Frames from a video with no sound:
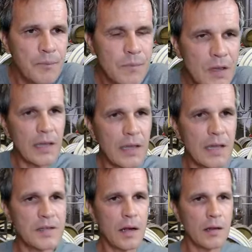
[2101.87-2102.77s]
Frank has
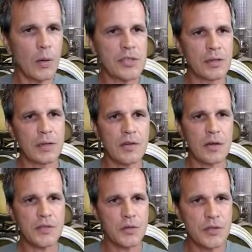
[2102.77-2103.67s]
another question. Let's
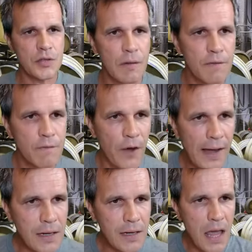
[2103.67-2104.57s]
answer it, sir.
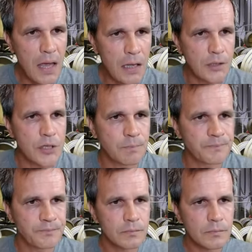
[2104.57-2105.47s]
Vine age.
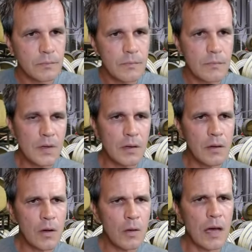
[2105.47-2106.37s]
You
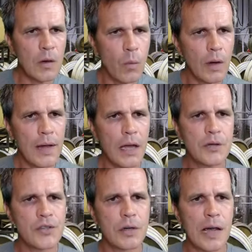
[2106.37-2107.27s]
know, at what age
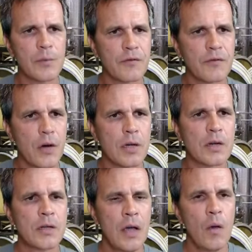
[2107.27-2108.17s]
do Cabernet Franc
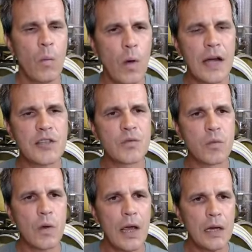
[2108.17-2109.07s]
wines
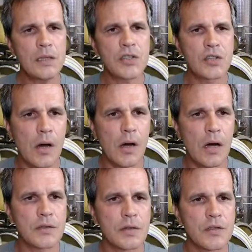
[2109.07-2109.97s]
really start
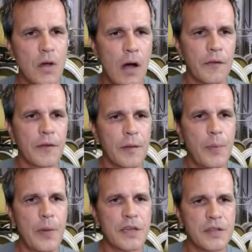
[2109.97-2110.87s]
to offer the
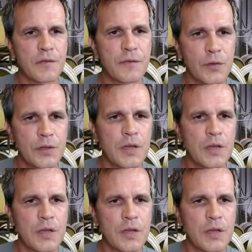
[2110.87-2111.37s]
best fruit